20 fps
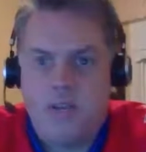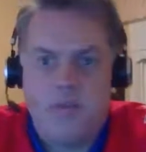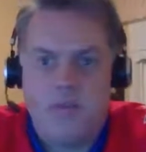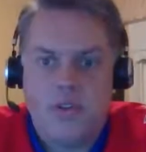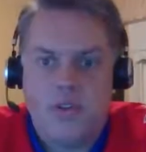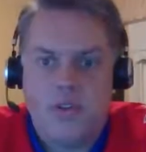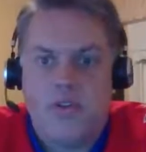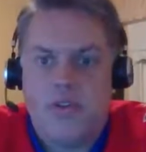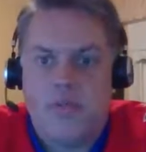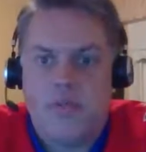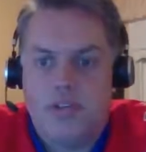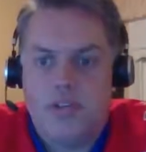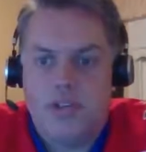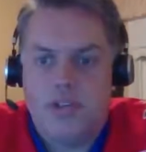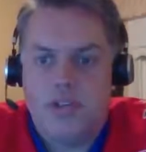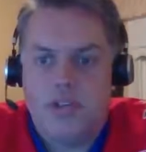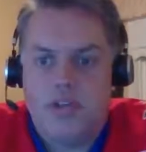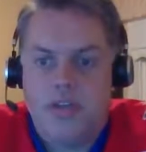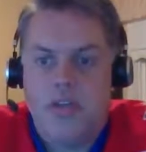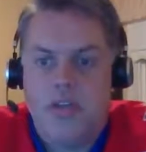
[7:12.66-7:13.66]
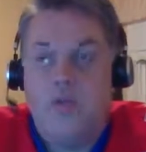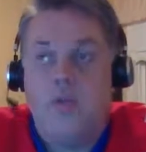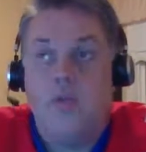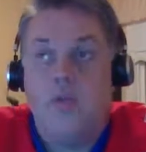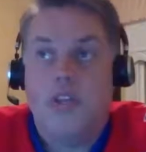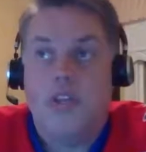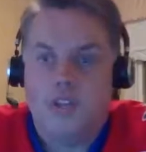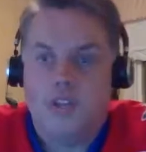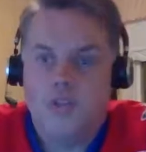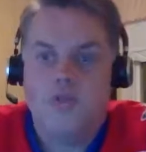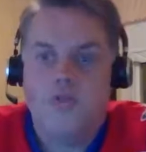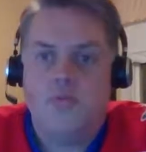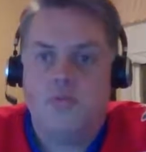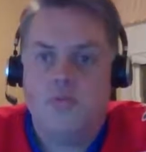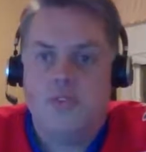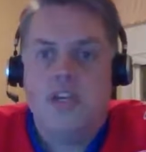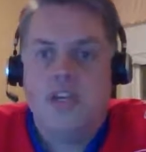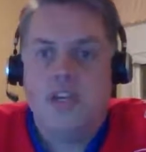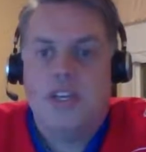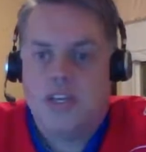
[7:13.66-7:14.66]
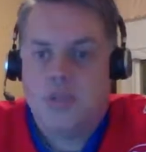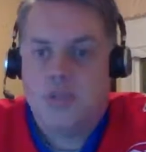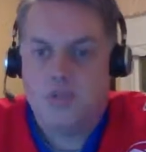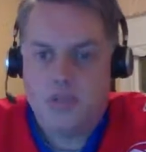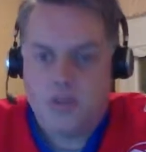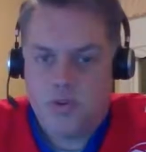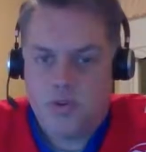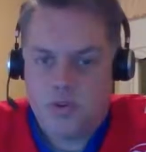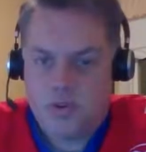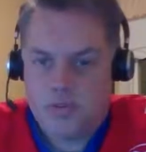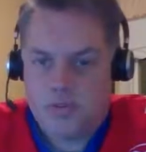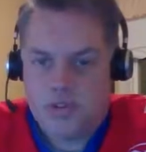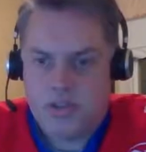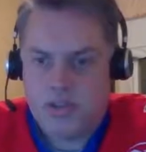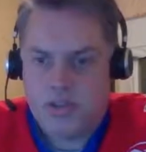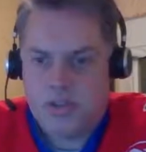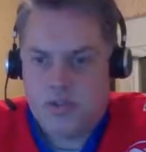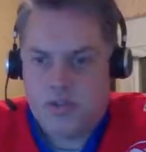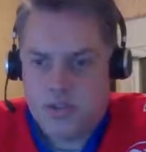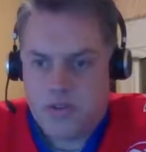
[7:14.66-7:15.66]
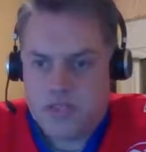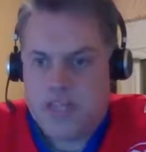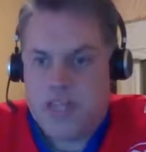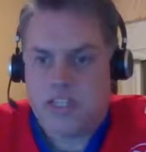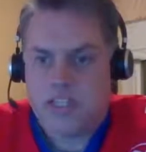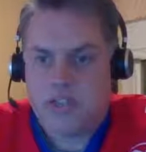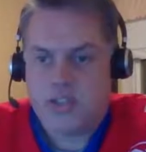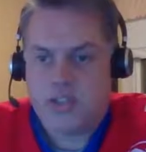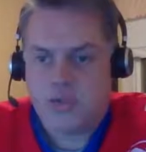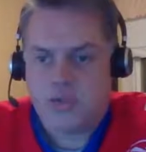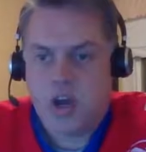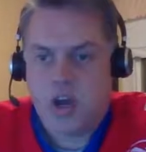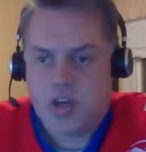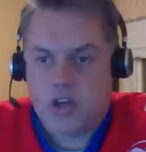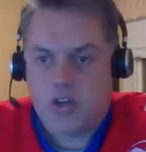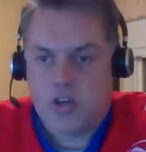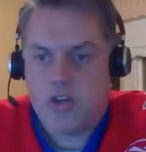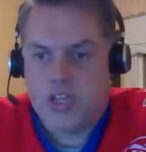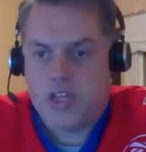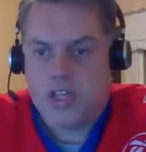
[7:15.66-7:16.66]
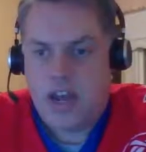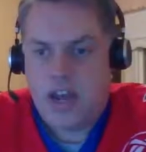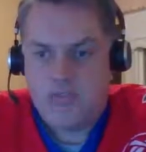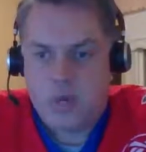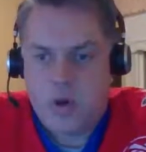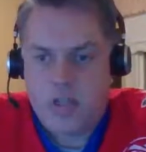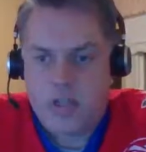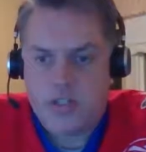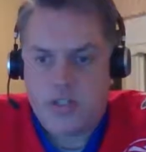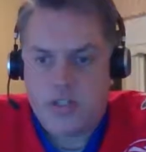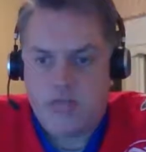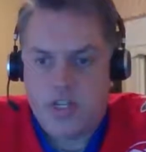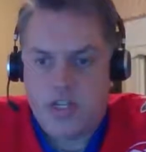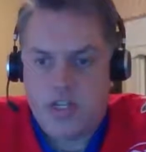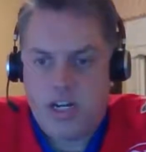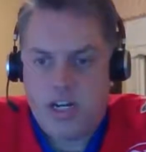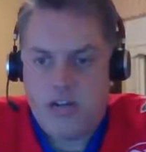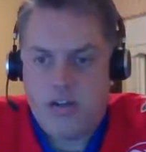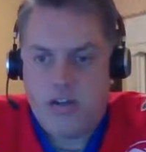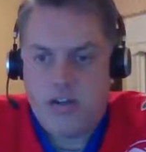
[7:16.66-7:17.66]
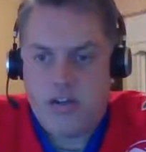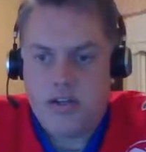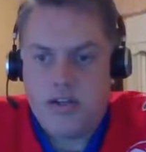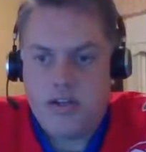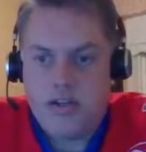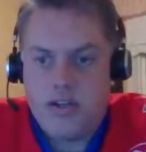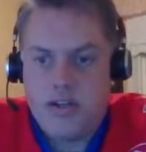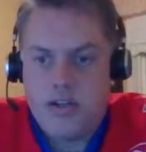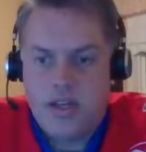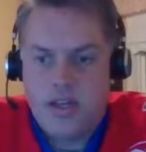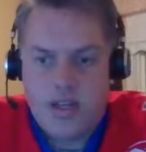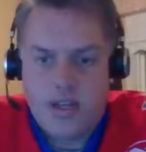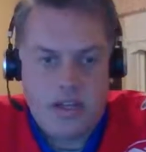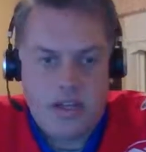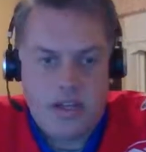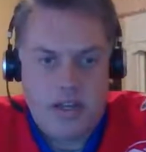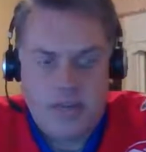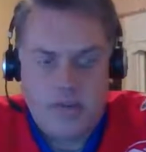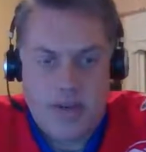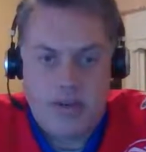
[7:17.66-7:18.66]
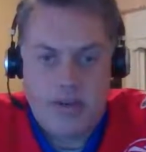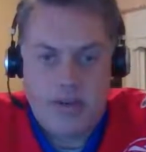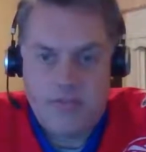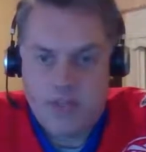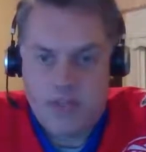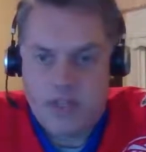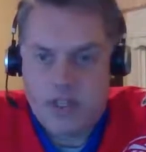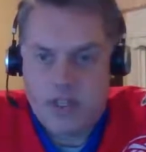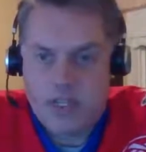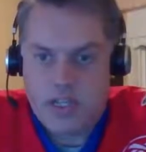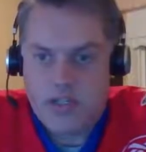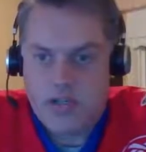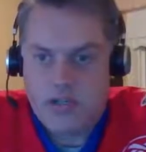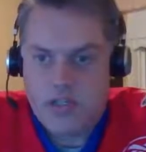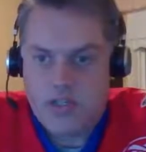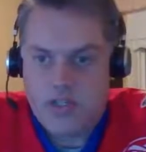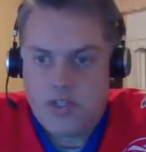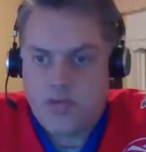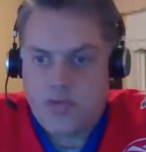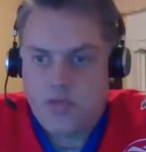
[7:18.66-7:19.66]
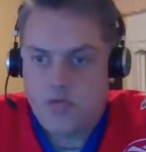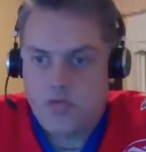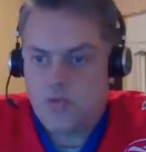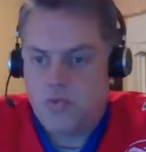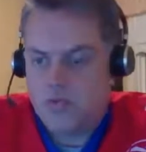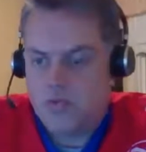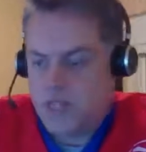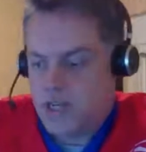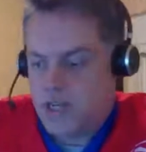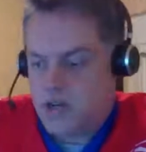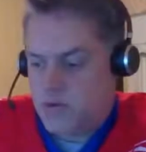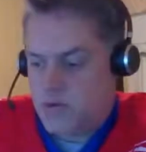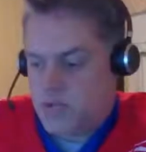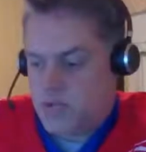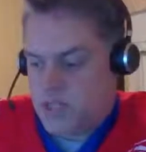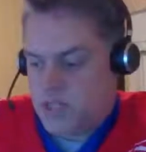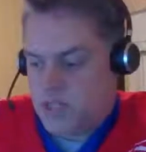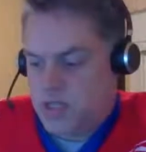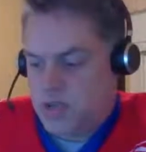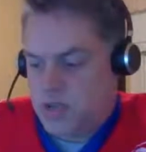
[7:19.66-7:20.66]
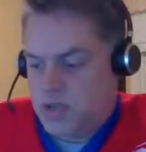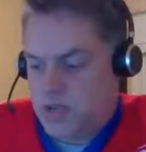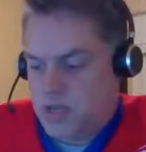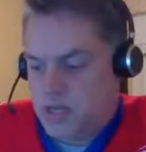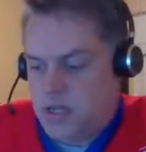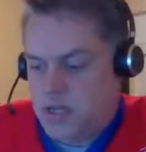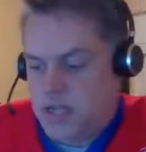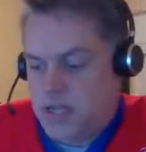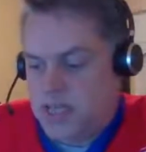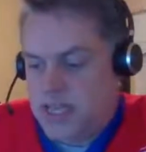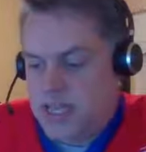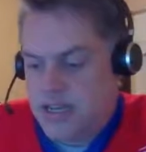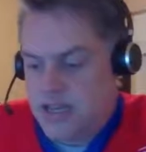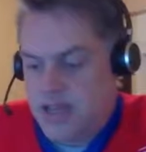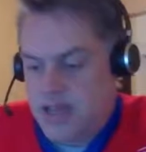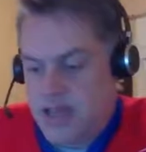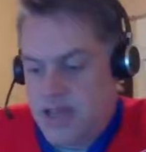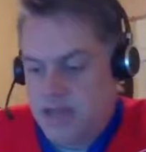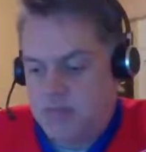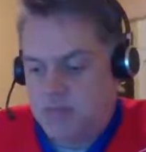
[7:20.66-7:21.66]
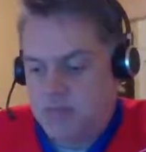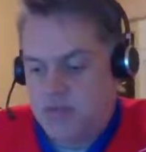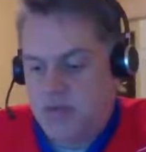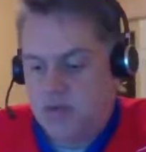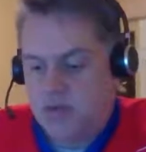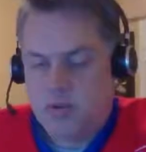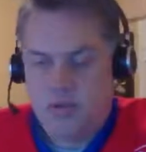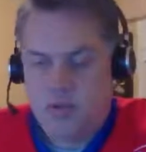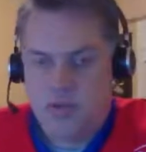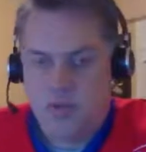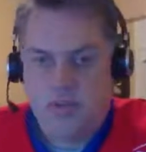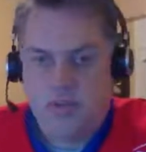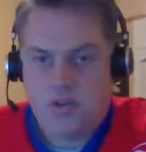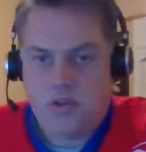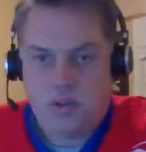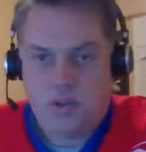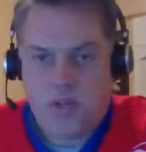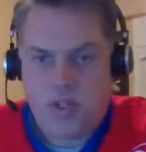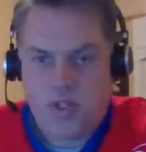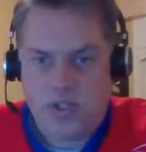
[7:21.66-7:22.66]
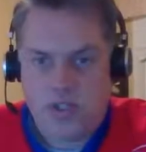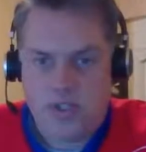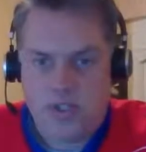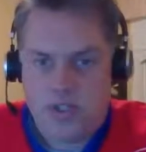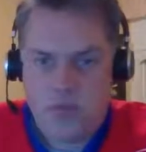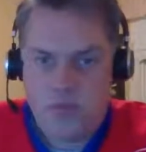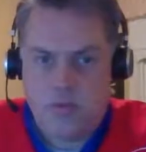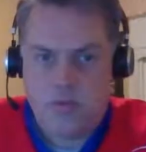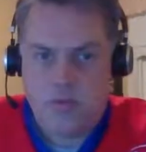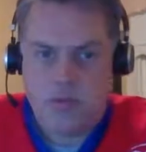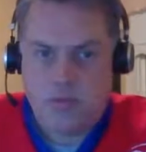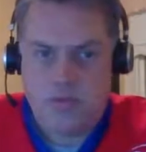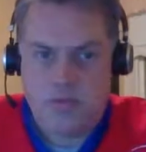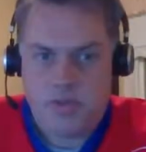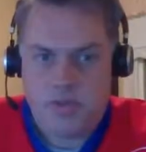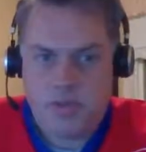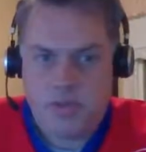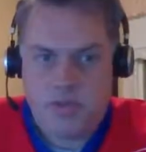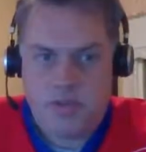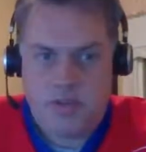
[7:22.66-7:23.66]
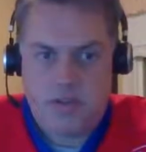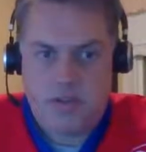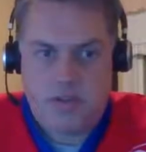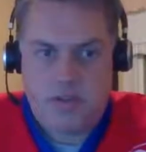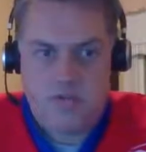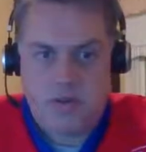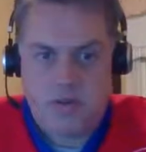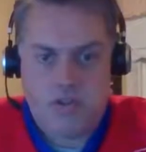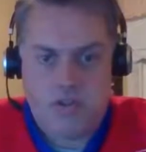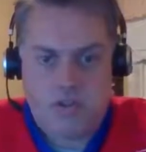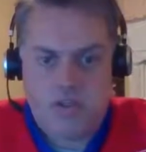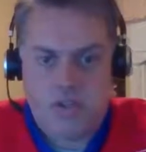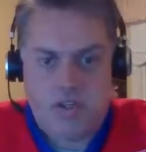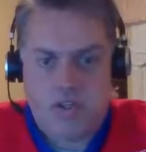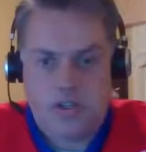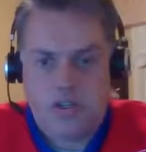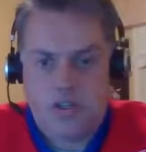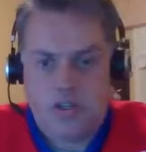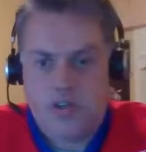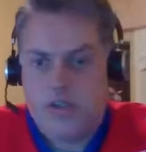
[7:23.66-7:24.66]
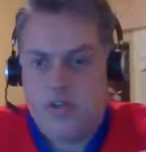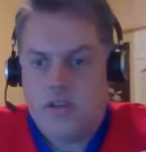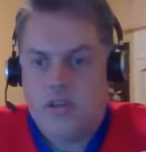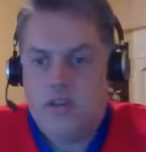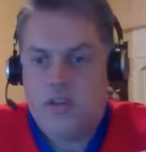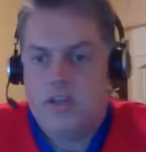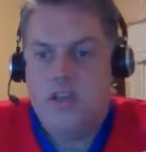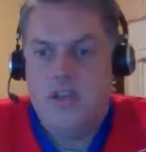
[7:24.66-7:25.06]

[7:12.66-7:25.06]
he was going to be, we assumed he was going to be the next Rock goalie after Watson retired. Obviously, that trade to San Jose negated that, but there was still no question that he was going to be a very solid